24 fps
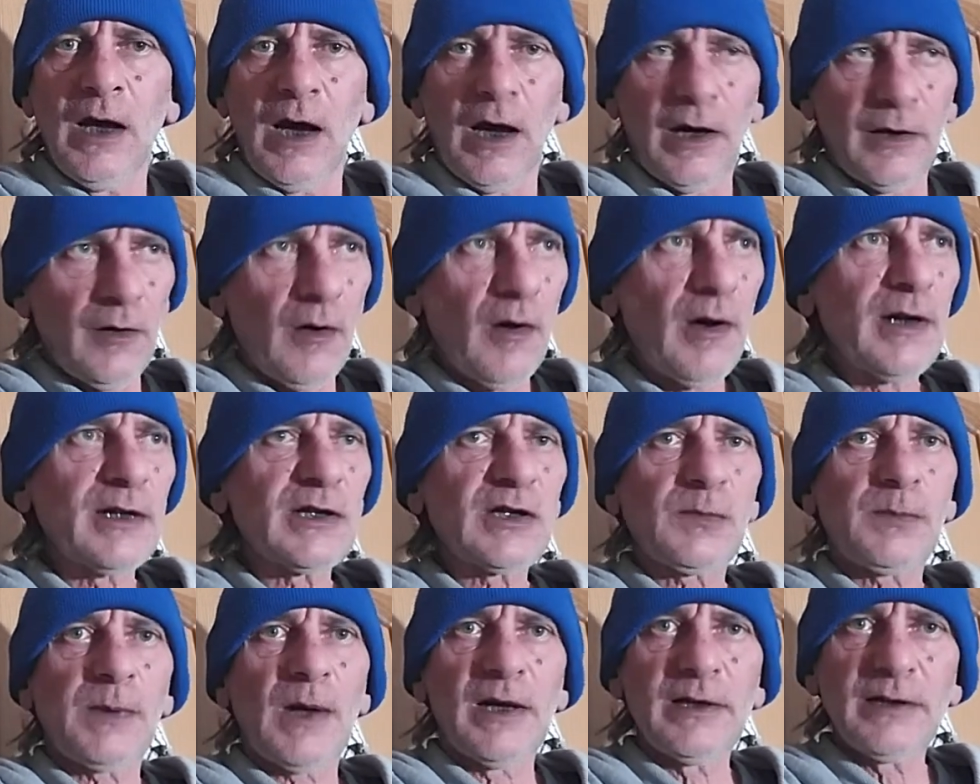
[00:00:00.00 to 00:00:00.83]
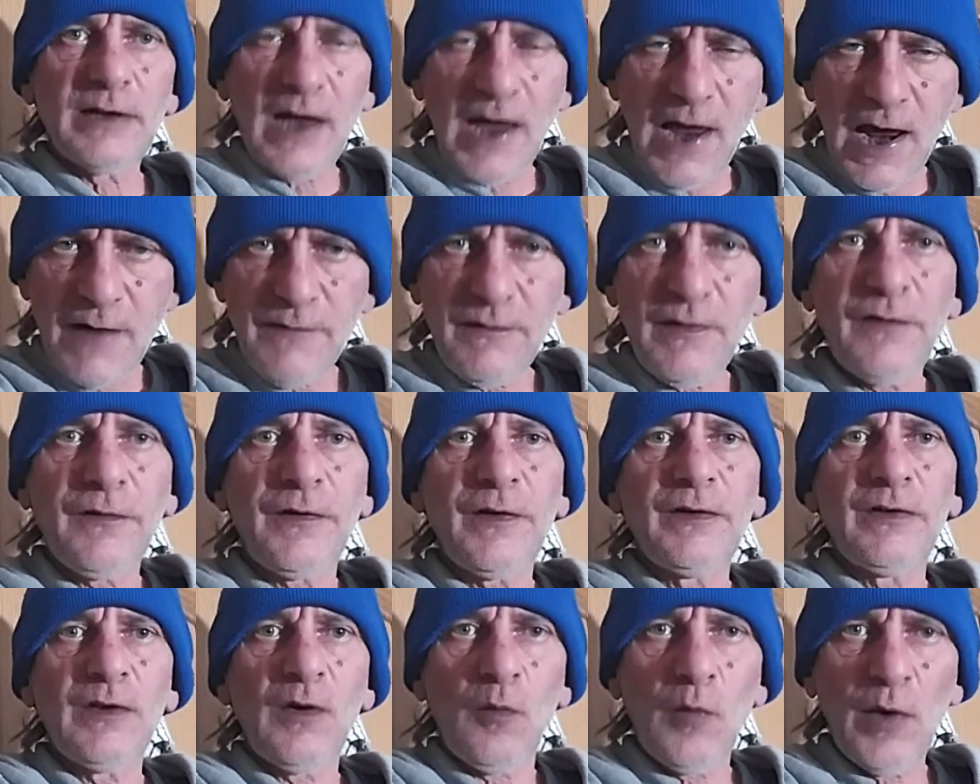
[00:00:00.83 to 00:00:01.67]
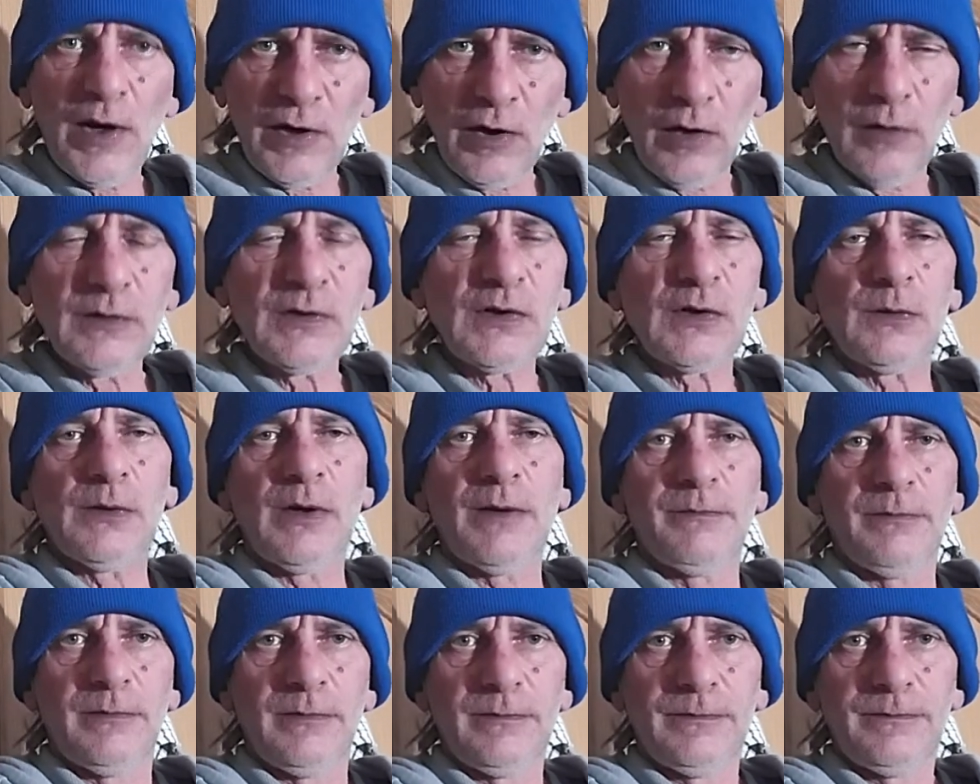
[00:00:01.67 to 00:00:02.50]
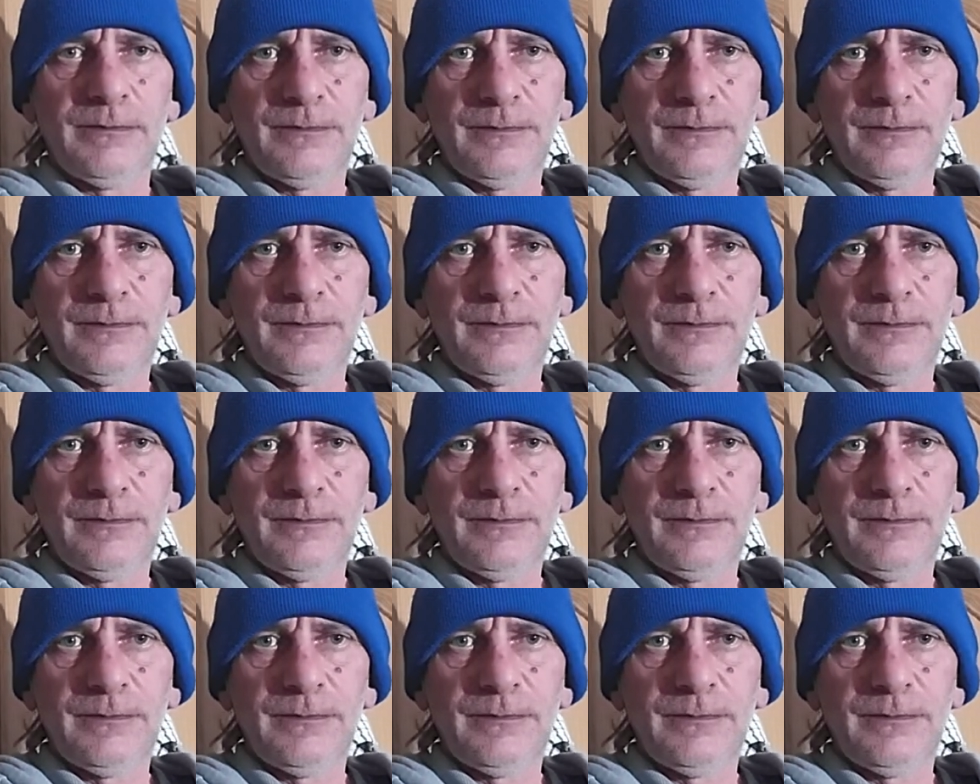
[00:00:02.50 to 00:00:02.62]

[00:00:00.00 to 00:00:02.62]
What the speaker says: And I explained everything that went on to him.